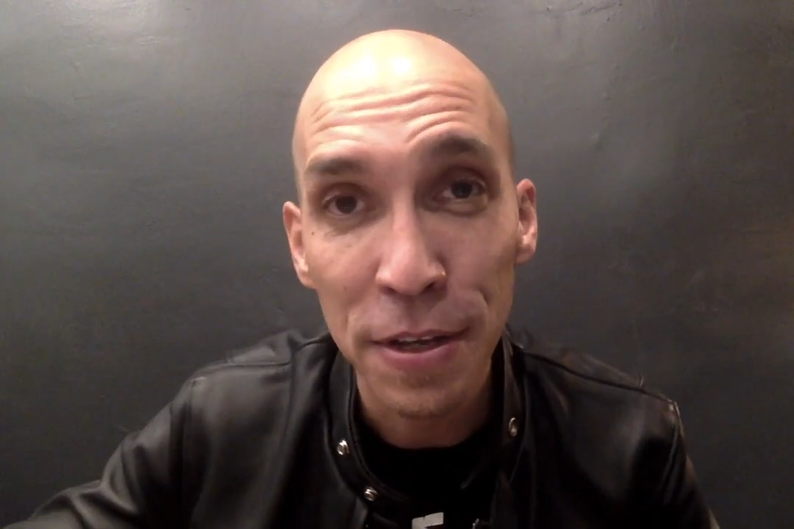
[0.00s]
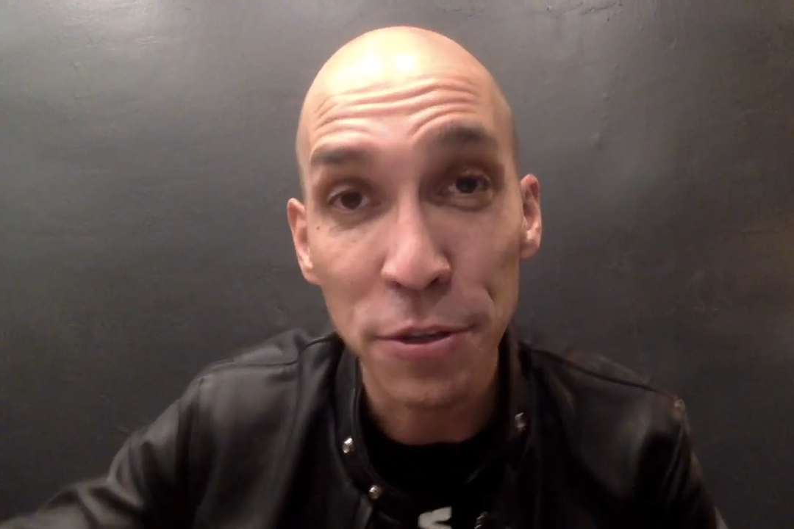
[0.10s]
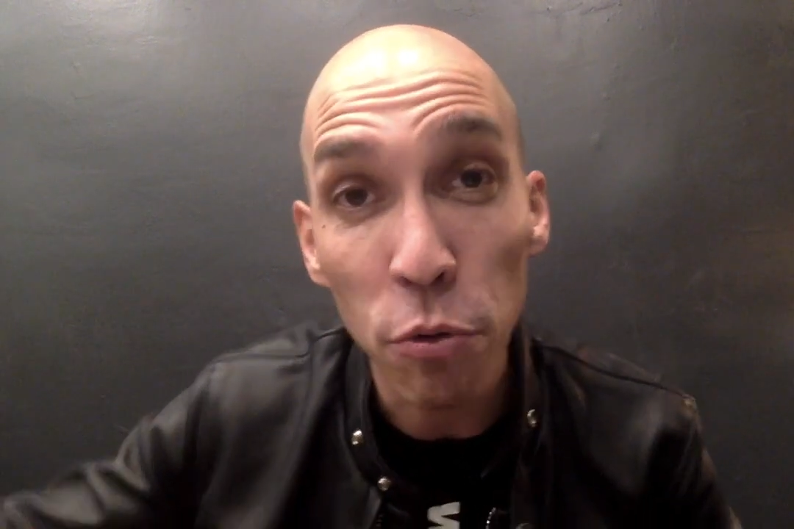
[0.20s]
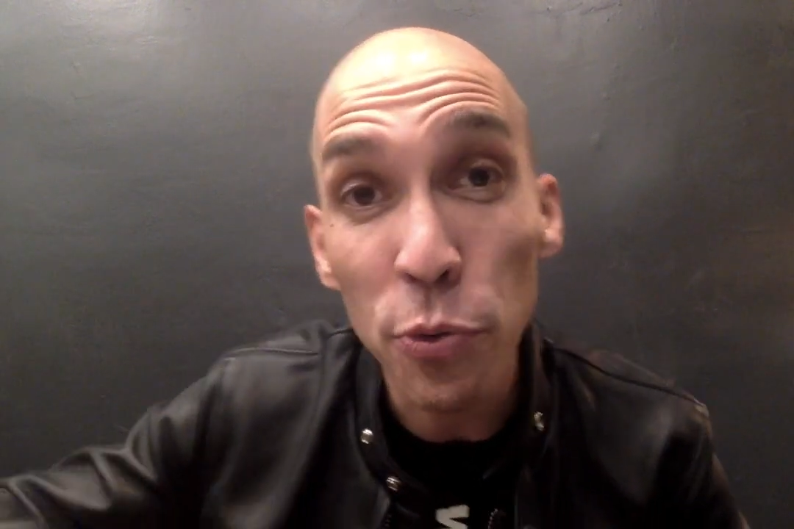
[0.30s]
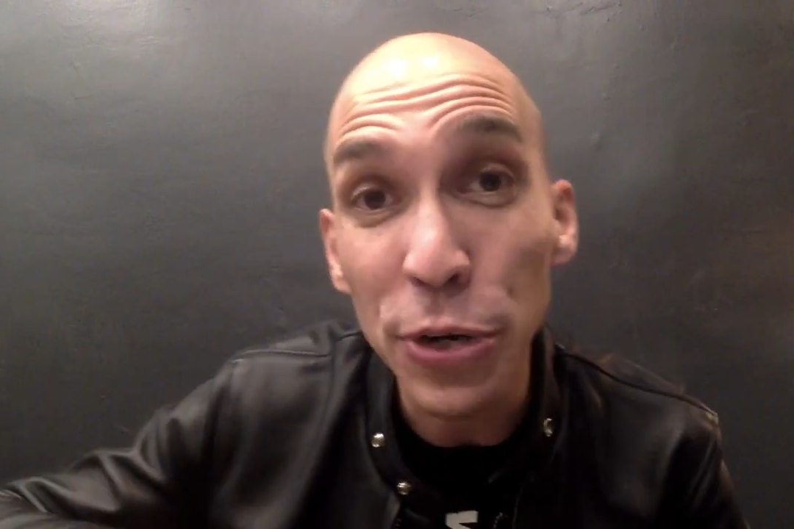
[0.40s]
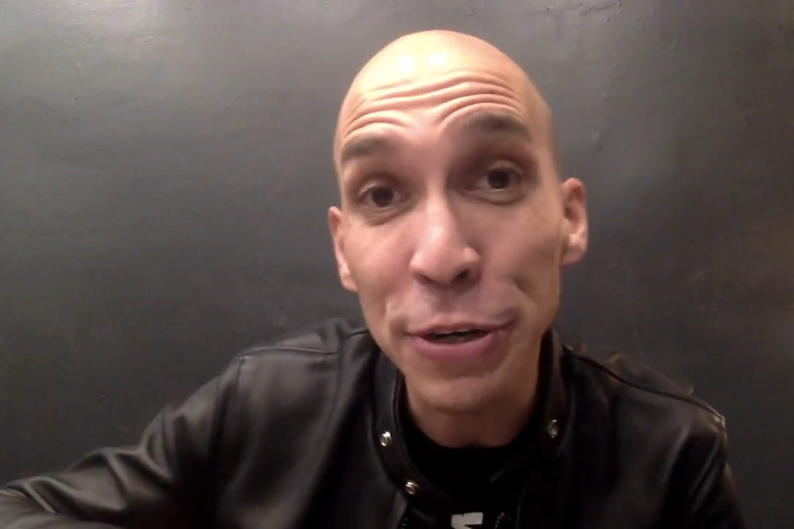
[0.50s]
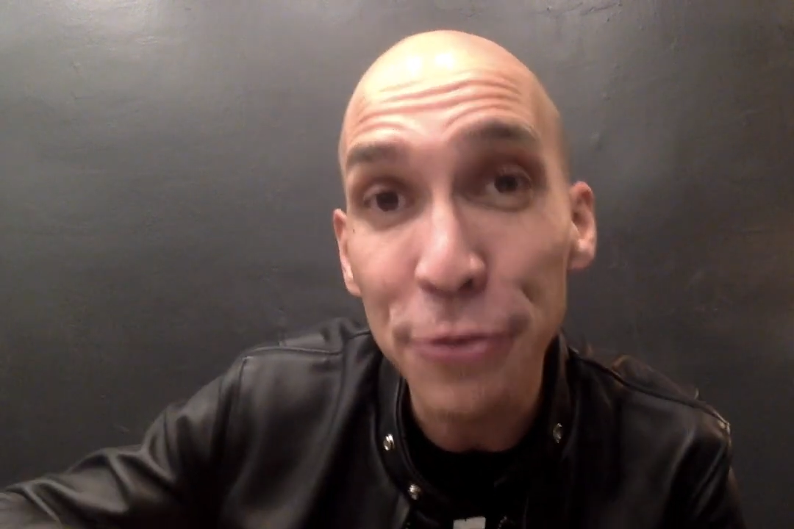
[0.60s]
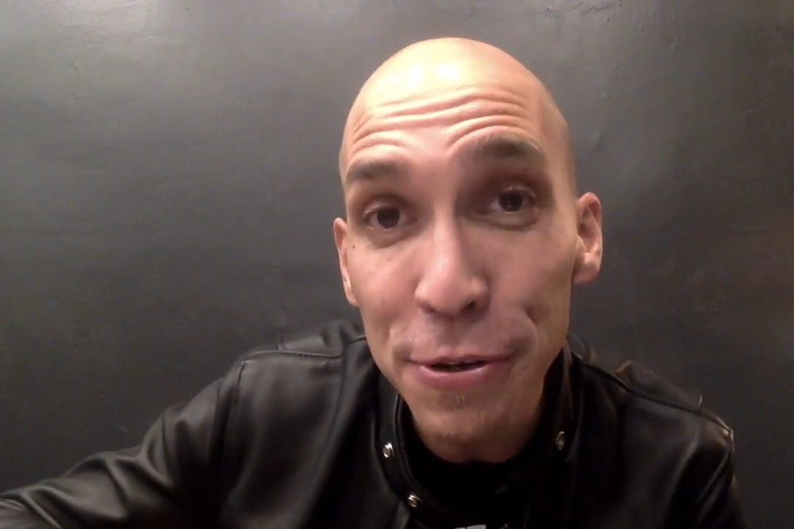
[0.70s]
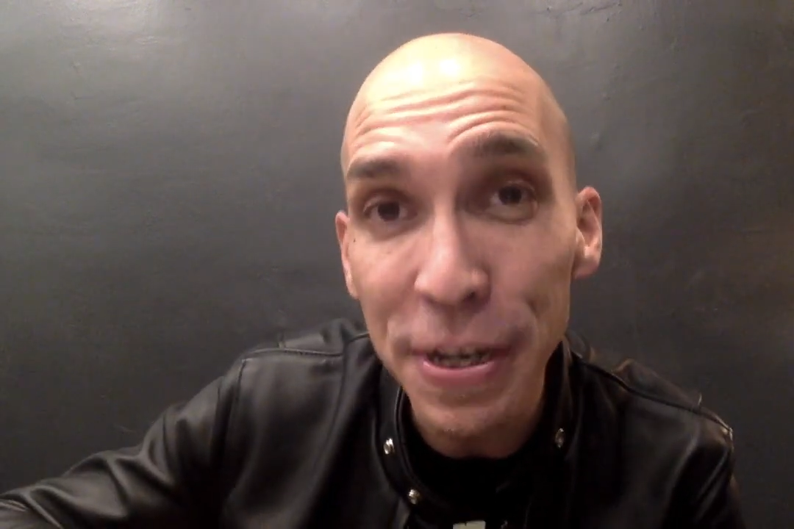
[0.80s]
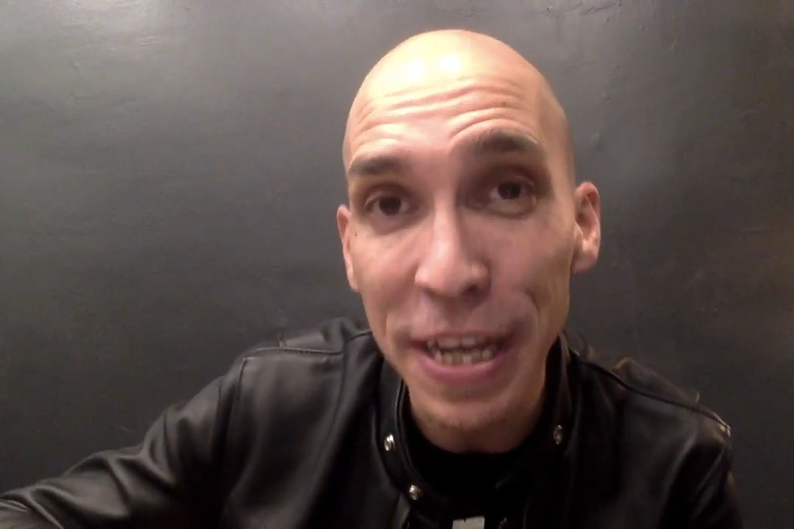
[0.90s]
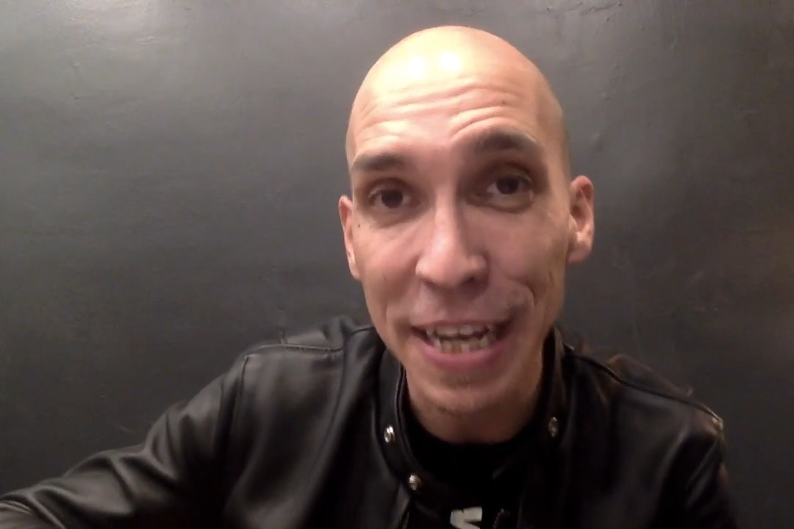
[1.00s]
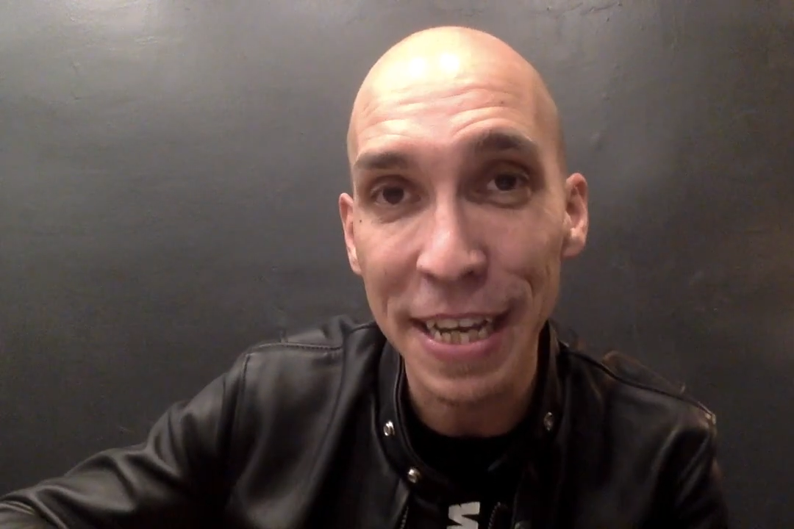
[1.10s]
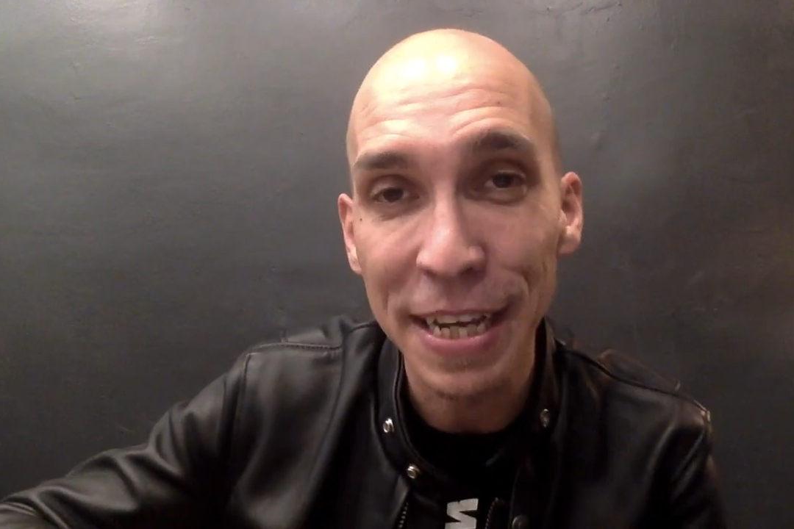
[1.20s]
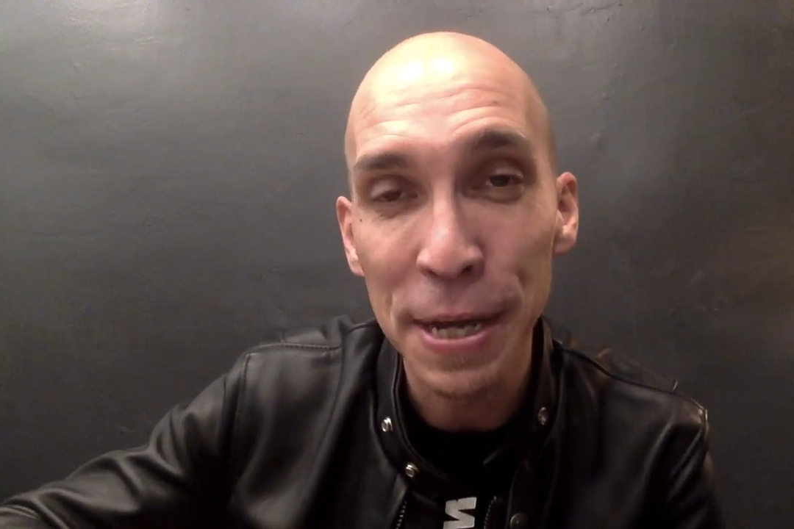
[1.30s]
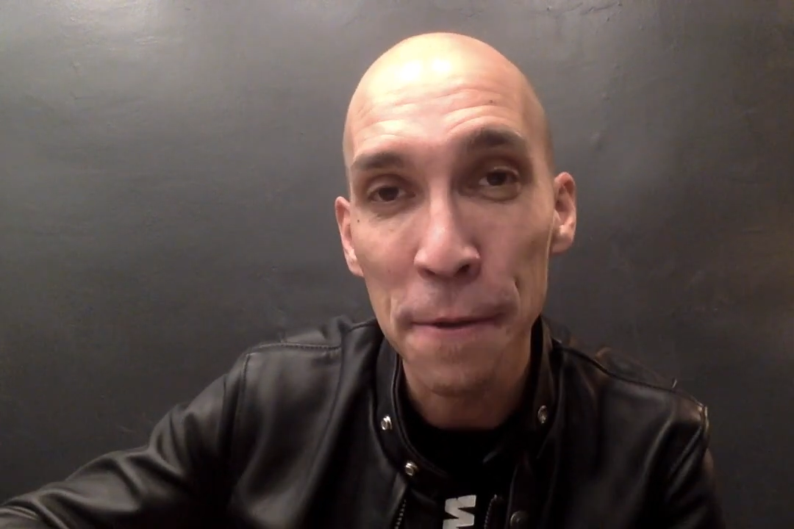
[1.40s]
So we're
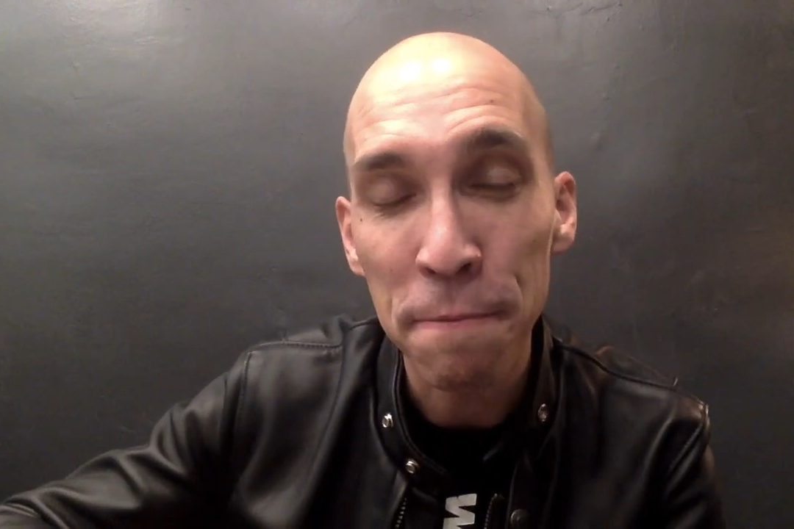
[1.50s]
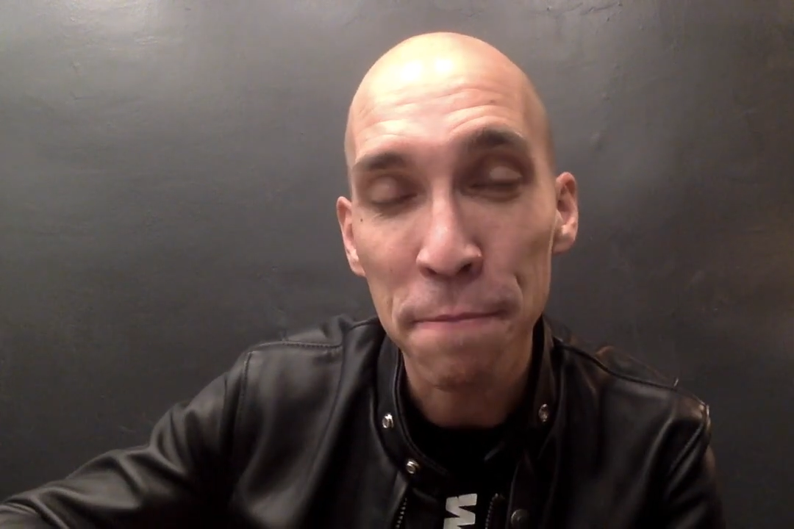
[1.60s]
recruiting